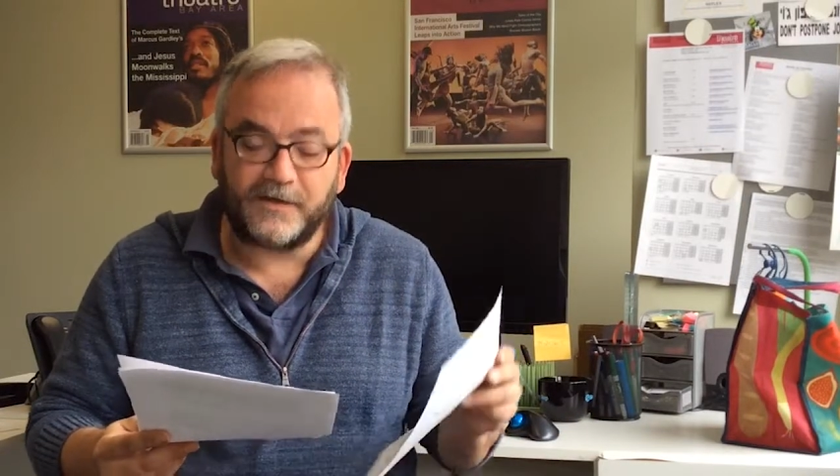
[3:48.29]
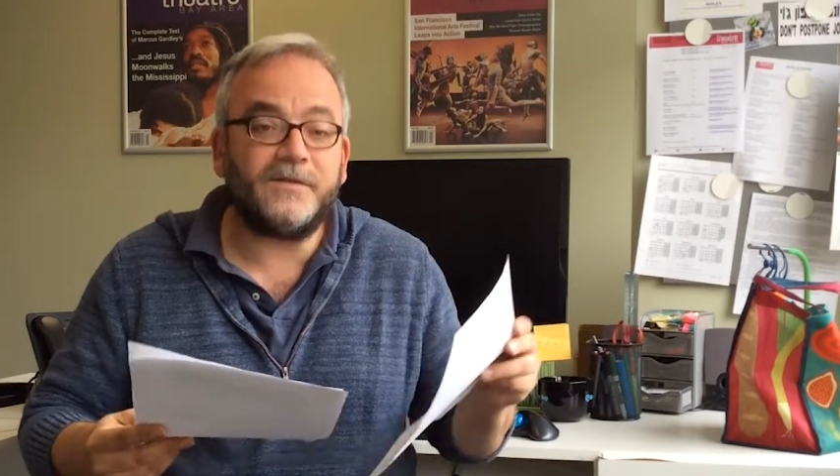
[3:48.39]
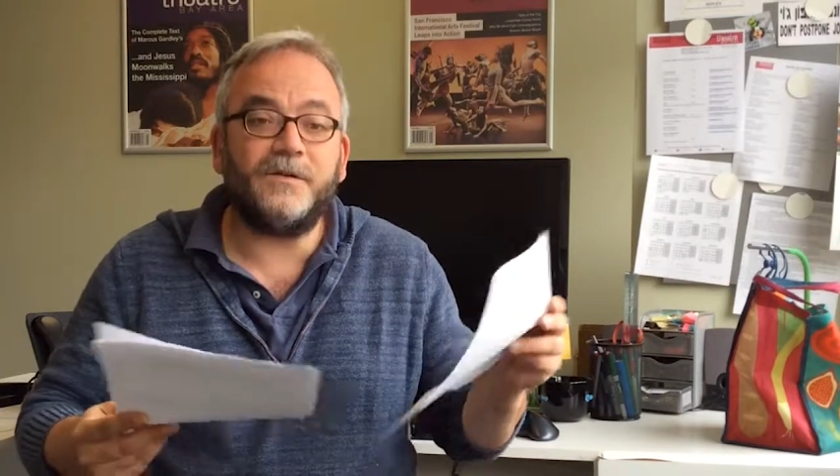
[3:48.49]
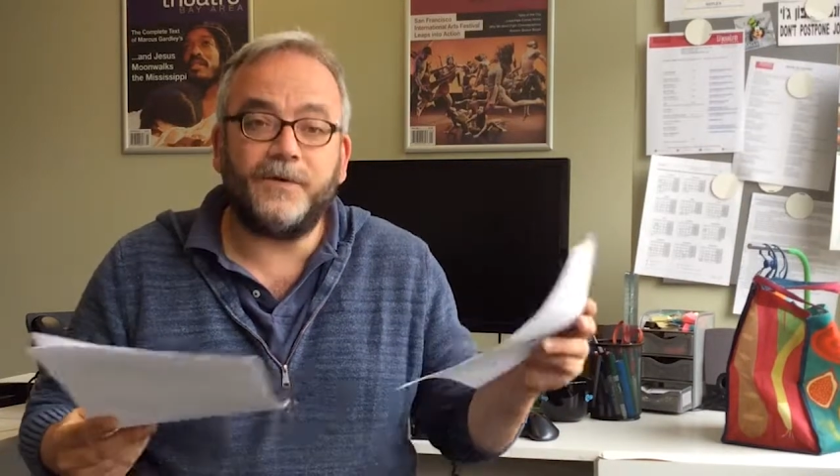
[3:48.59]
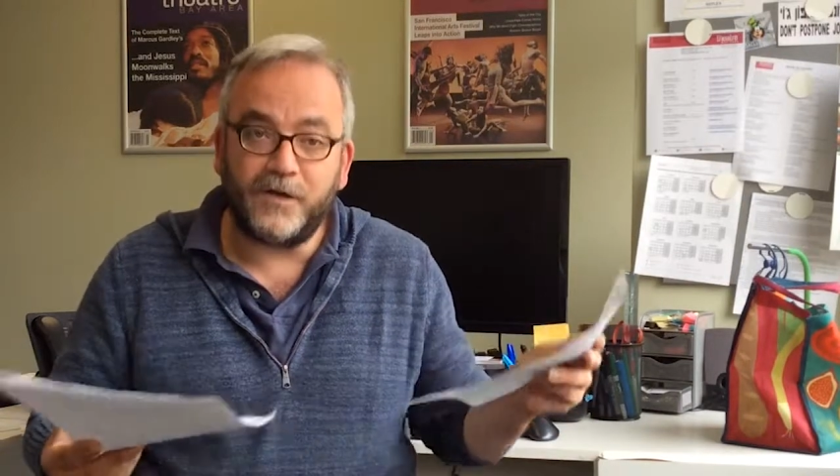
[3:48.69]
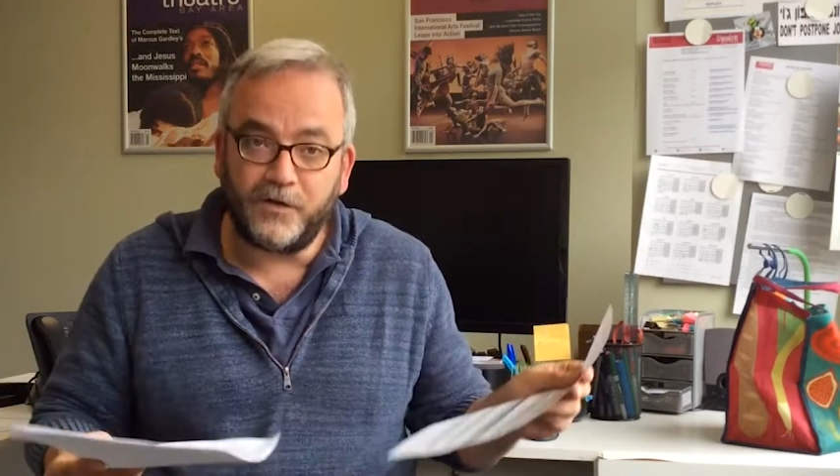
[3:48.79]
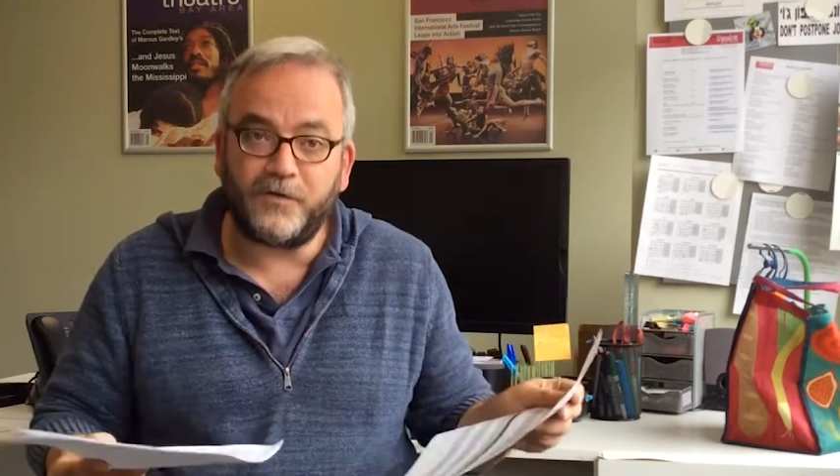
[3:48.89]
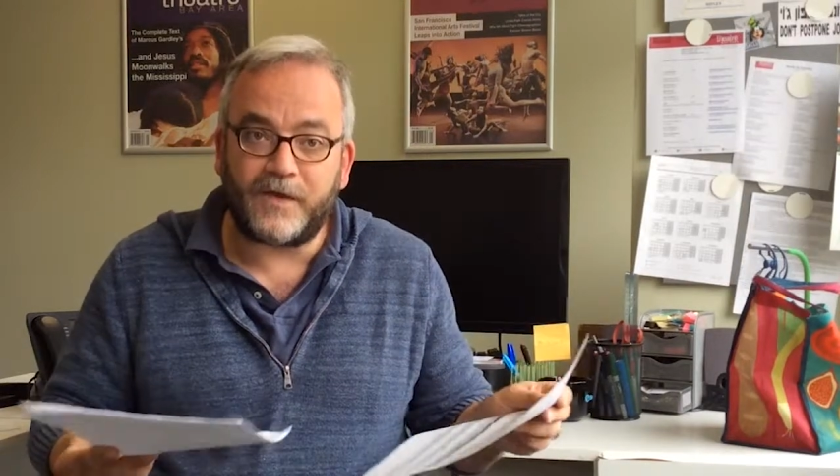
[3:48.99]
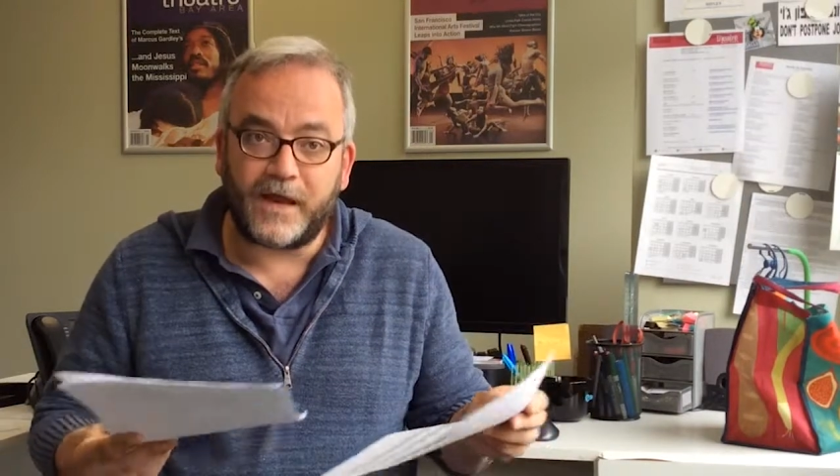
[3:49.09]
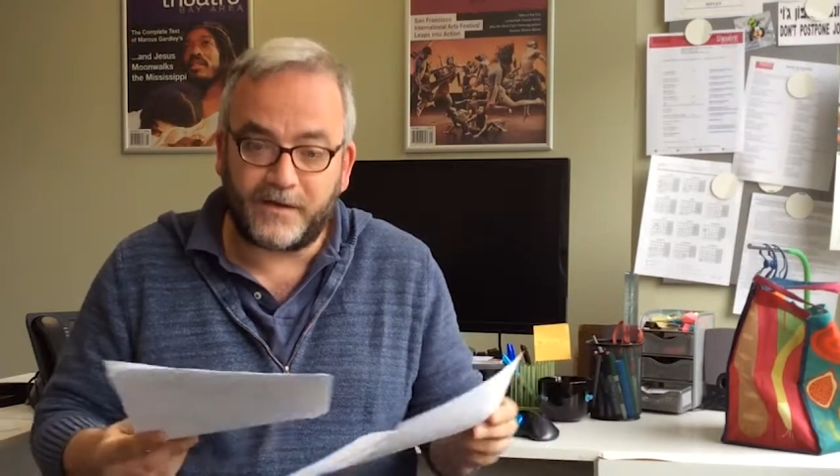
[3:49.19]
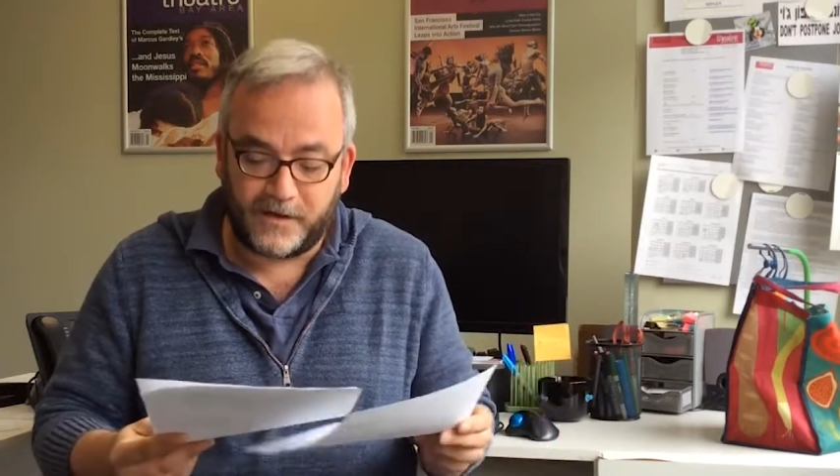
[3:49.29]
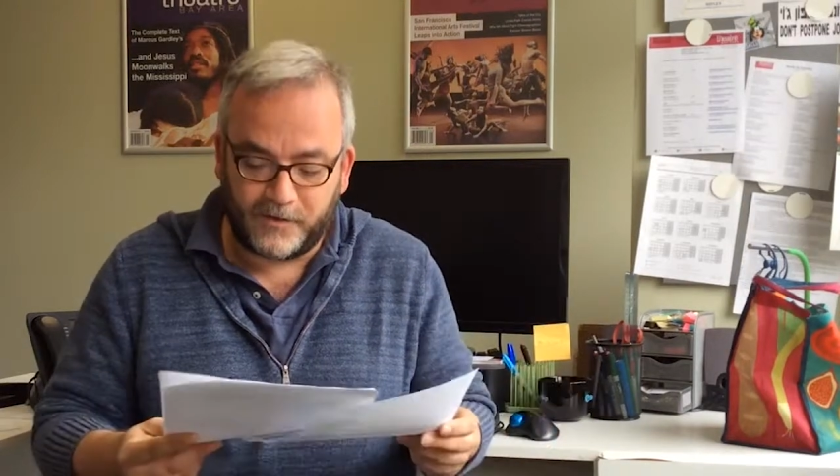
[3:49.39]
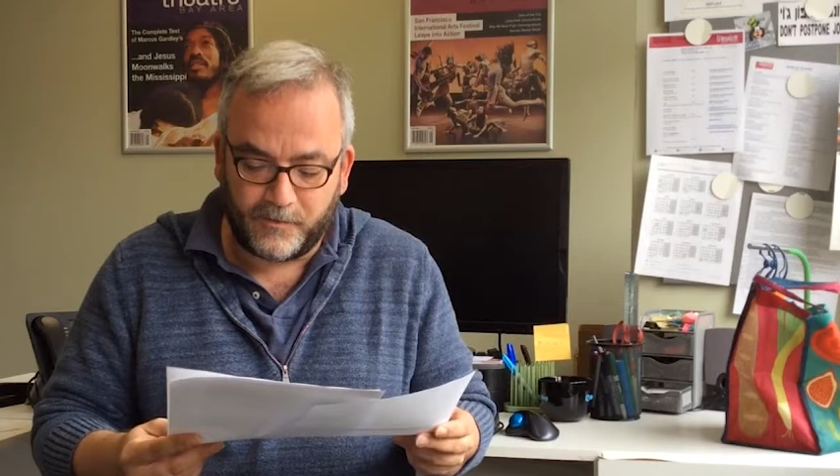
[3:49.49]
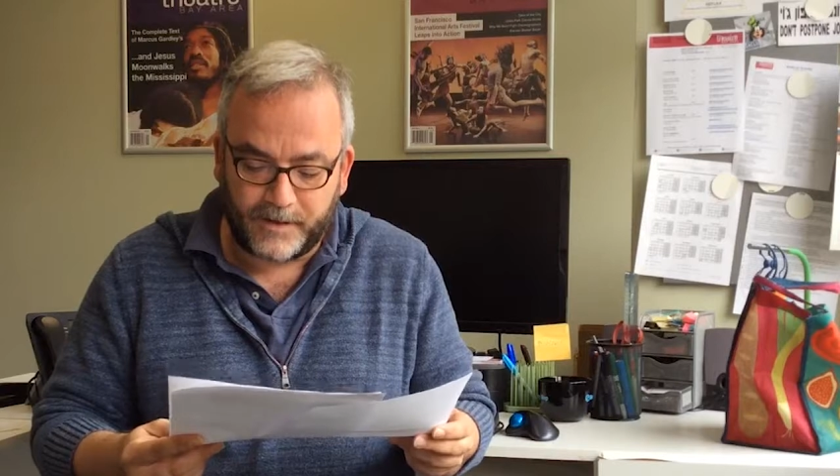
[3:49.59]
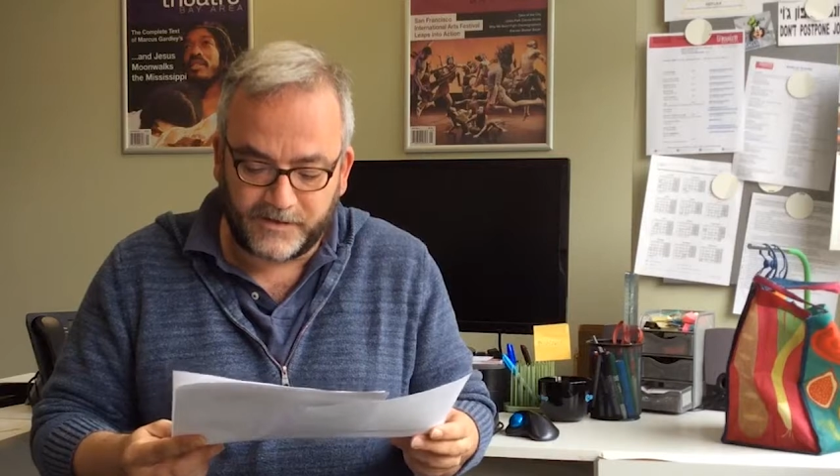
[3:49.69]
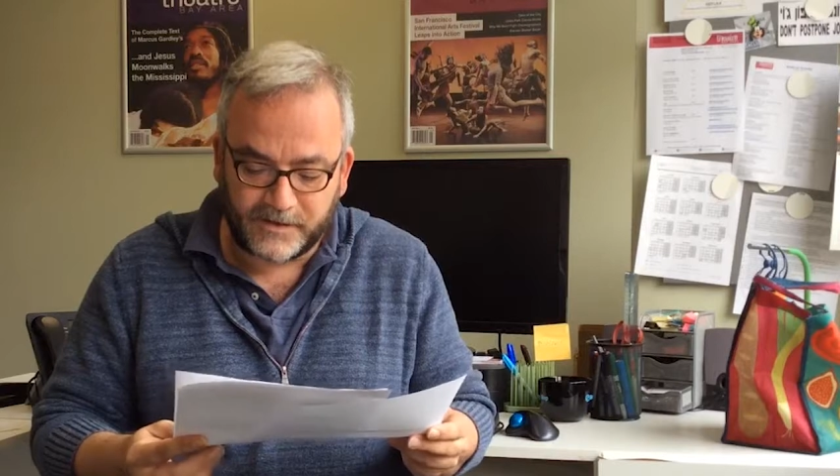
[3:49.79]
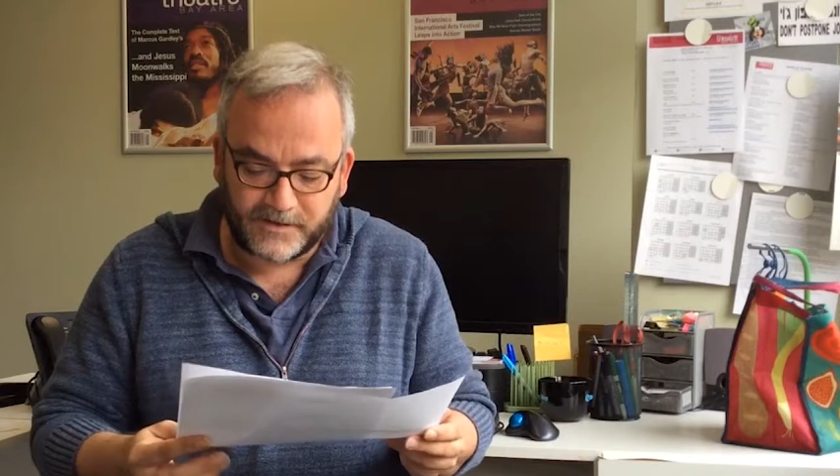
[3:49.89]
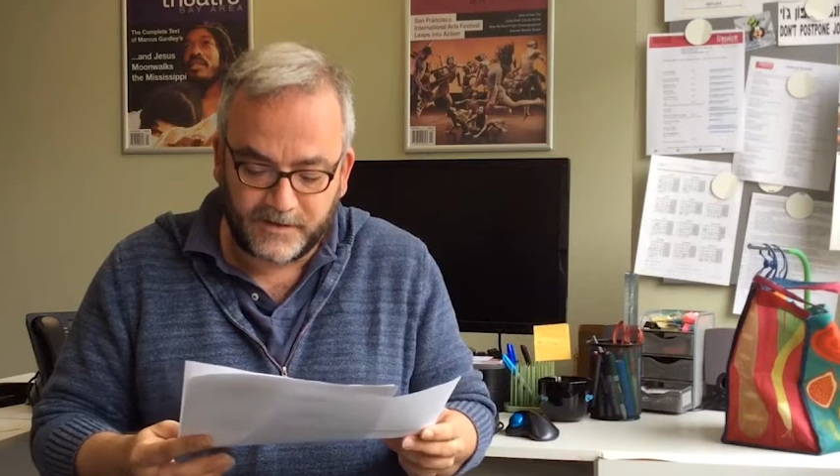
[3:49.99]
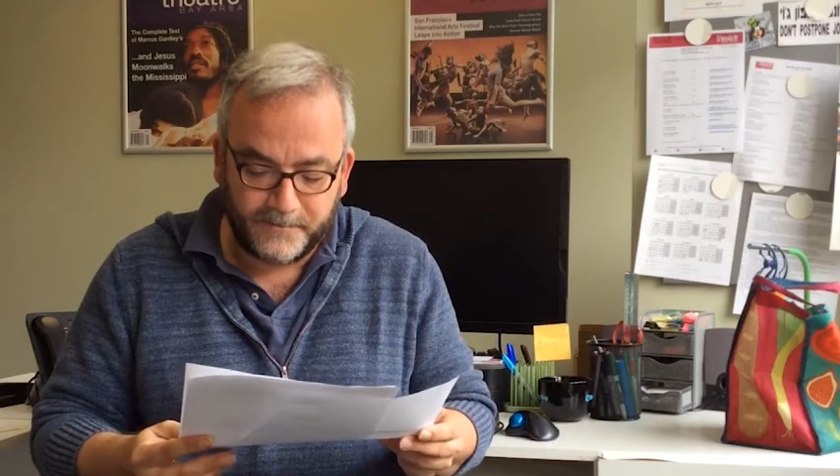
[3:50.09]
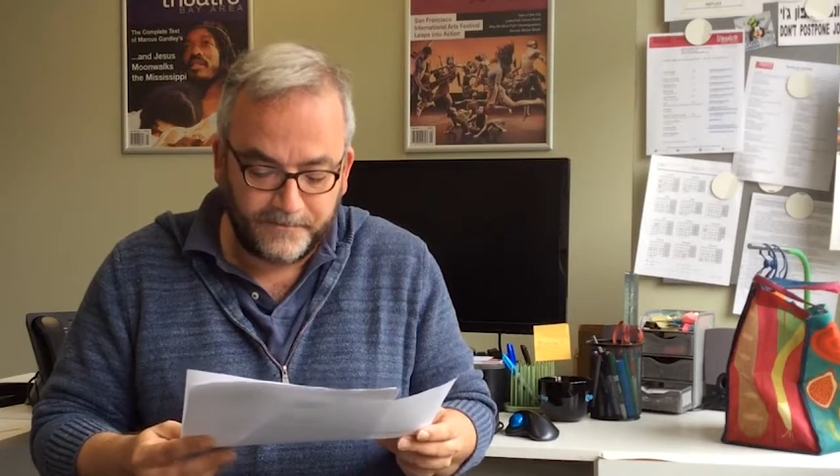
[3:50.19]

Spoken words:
to include that in your budget.